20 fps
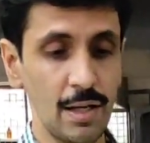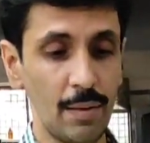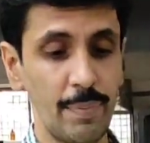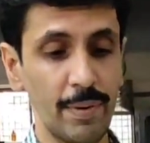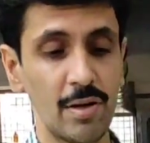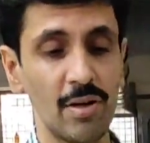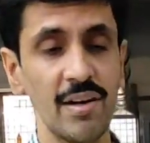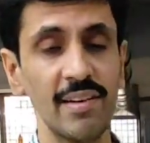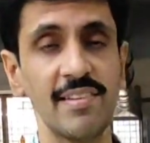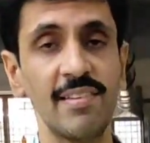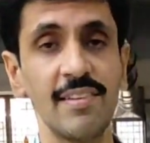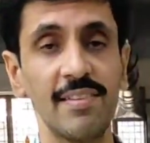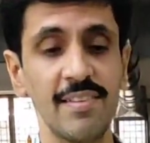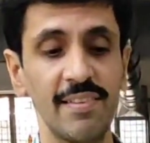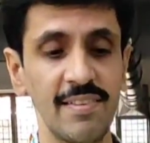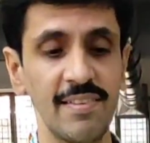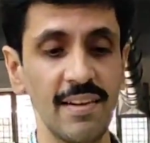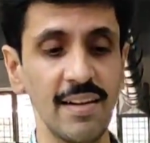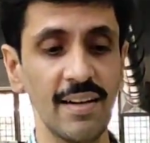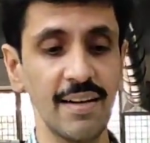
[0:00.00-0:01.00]
Now, because this
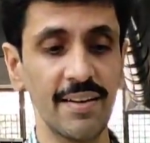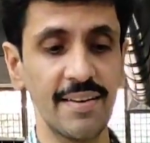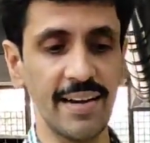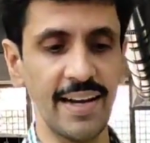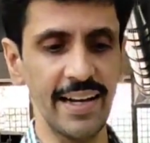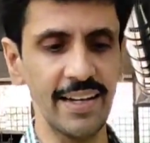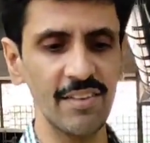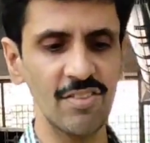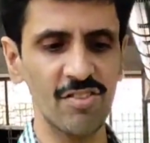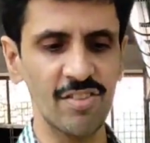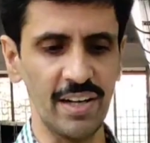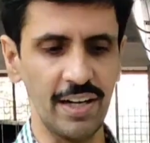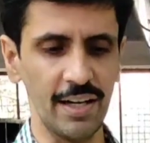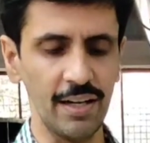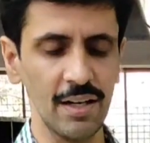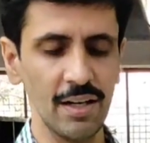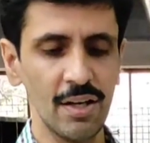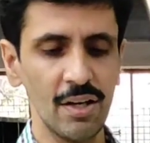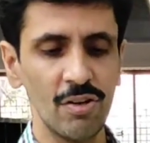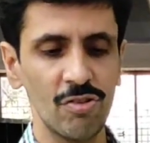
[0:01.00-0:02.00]
is in a dry
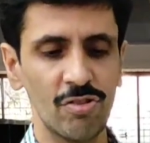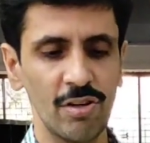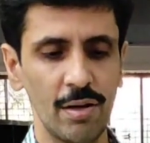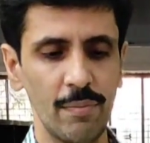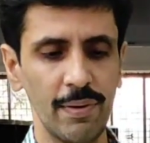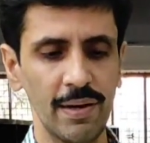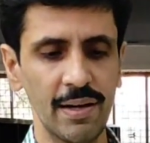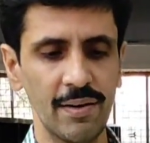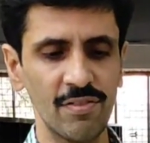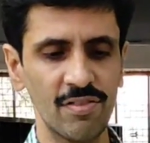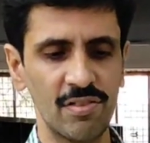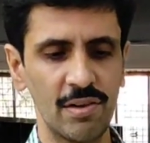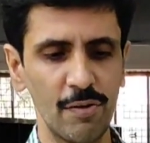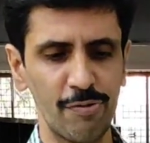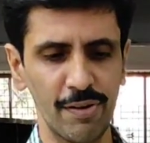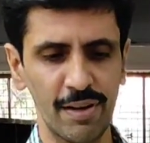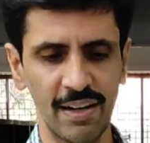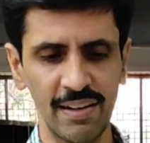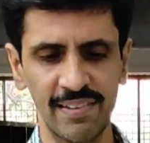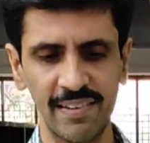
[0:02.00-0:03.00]
state, so it becomes
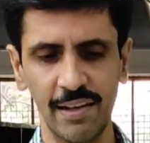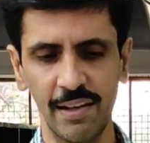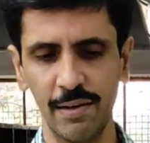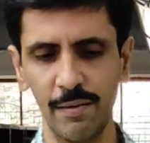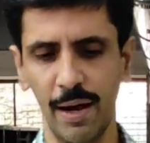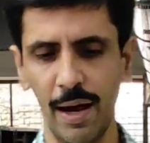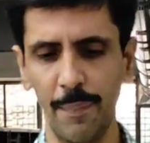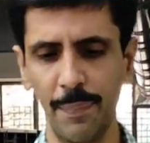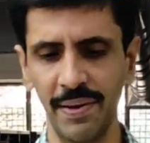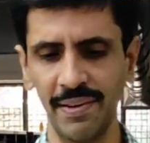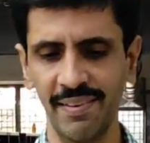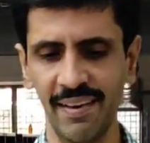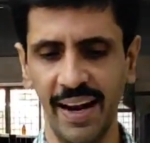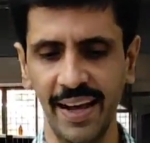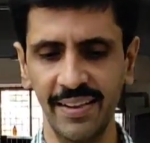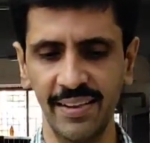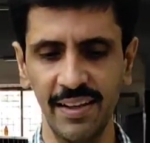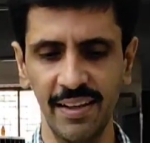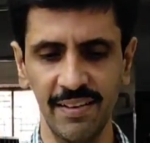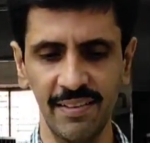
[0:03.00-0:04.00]
difficult. See, it happens
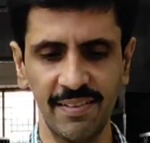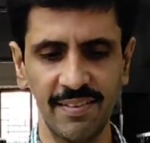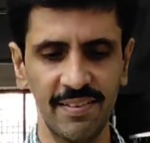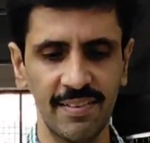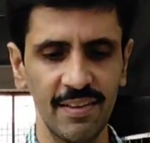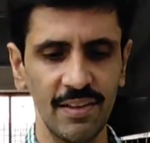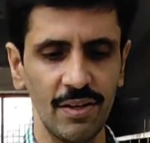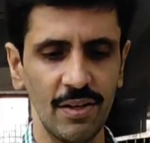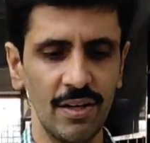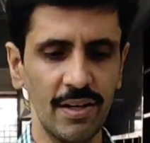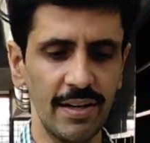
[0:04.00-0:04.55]
like this.